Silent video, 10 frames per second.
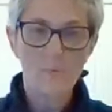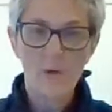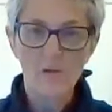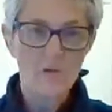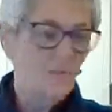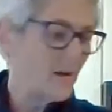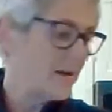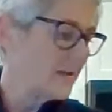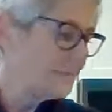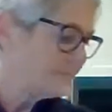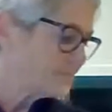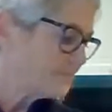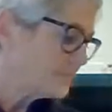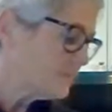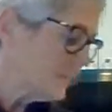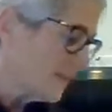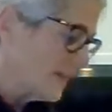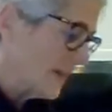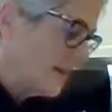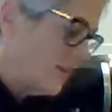you melt your butter,
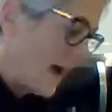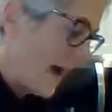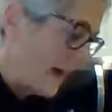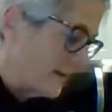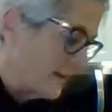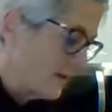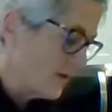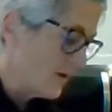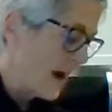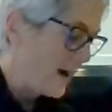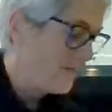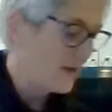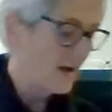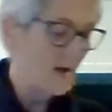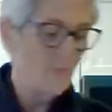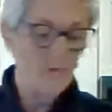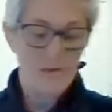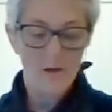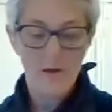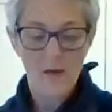then you add your half a cup
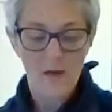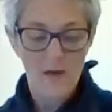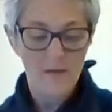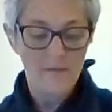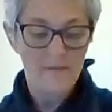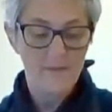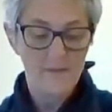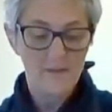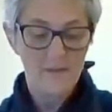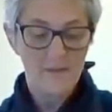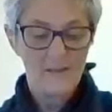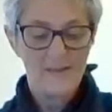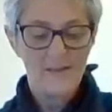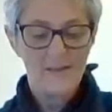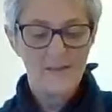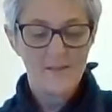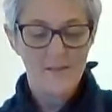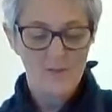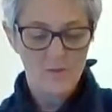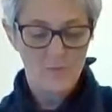of
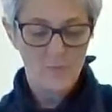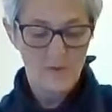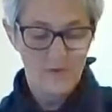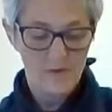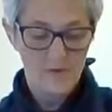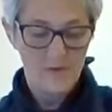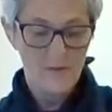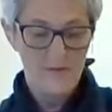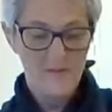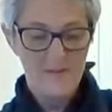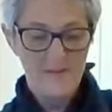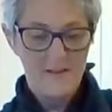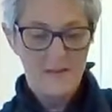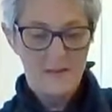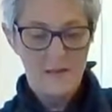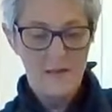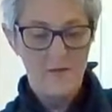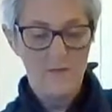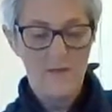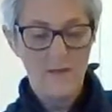super
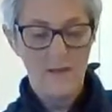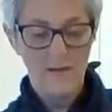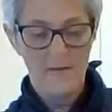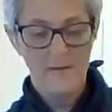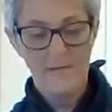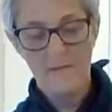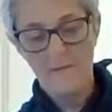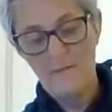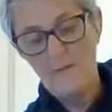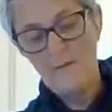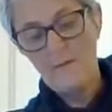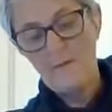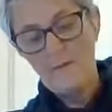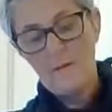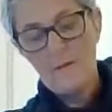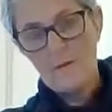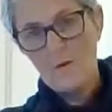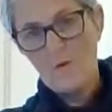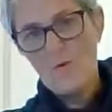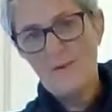healthy
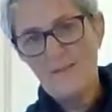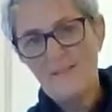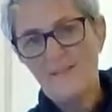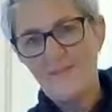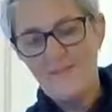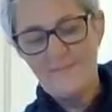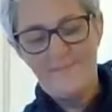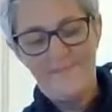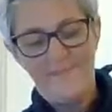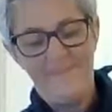corn syrup